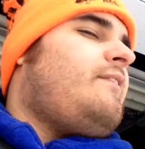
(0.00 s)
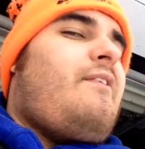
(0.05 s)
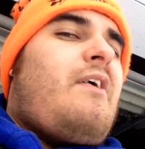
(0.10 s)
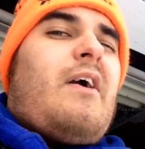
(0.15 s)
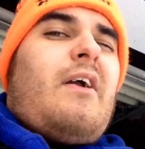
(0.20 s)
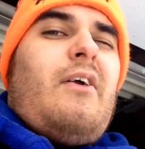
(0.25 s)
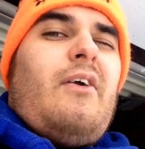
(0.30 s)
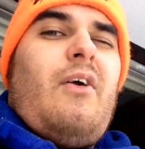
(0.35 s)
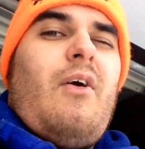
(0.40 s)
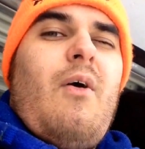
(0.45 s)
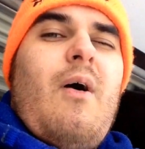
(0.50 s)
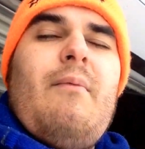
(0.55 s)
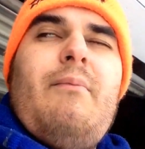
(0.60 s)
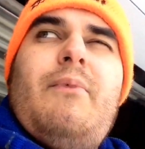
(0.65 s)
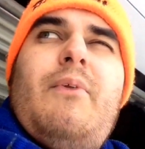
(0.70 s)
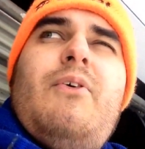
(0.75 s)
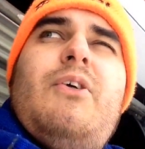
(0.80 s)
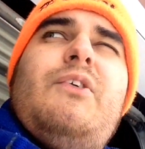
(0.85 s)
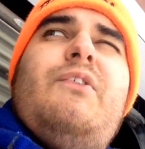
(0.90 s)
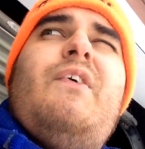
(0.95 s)
fucking grow up
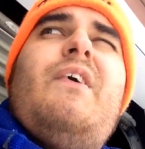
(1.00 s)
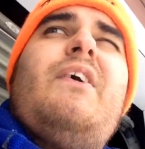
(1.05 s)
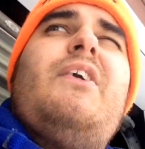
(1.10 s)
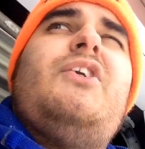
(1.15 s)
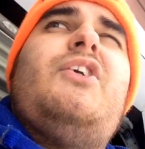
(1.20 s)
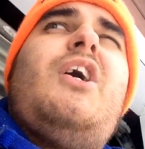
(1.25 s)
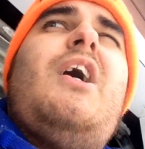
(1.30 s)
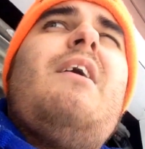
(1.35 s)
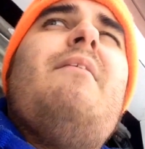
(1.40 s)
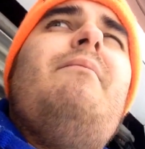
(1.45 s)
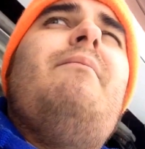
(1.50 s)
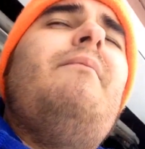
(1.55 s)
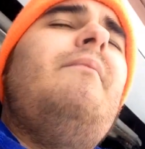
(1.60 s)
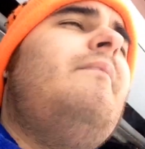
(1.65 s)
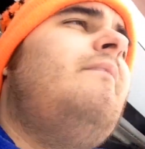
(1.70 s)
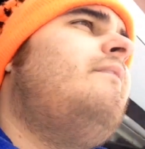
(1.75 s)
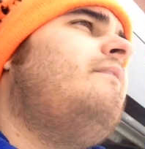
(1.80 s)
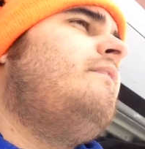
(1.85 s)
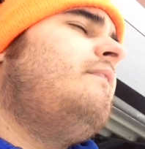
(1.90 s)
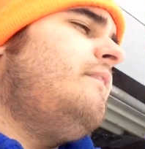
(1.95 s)
and do his fucking job,
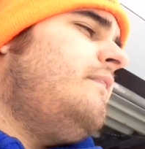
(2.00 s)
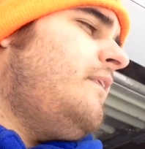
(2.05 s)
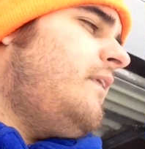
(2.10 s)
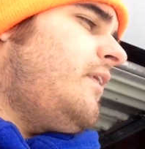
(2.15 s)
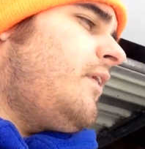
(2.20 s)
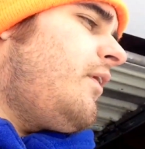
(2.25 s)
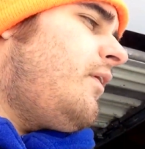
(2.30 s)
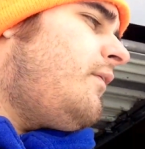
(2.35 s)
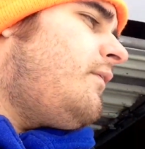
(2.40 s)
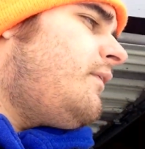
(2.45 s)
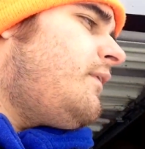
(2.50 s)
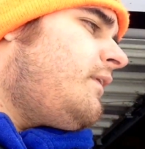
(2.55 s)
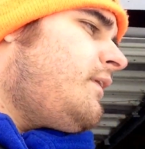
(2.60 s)
you know.